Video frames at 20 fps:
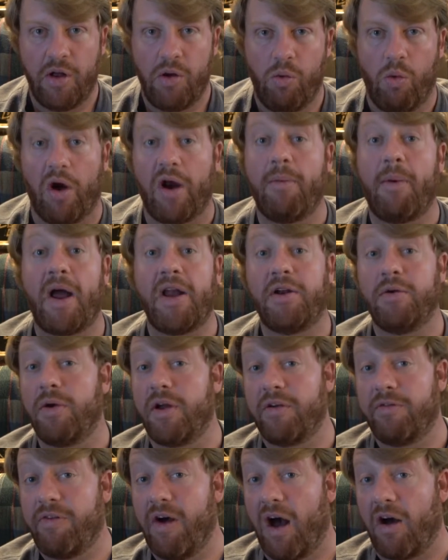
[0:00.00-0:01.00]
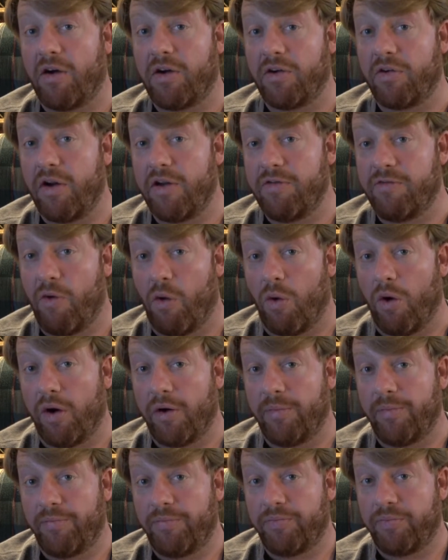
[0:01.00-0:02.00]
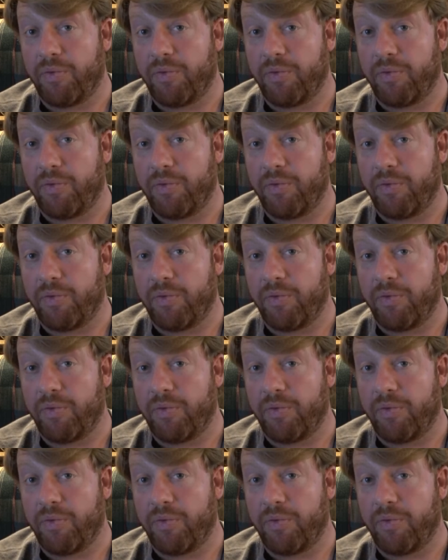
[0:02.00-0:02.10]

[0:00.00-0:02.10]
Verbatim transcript: what am I doing falconry for?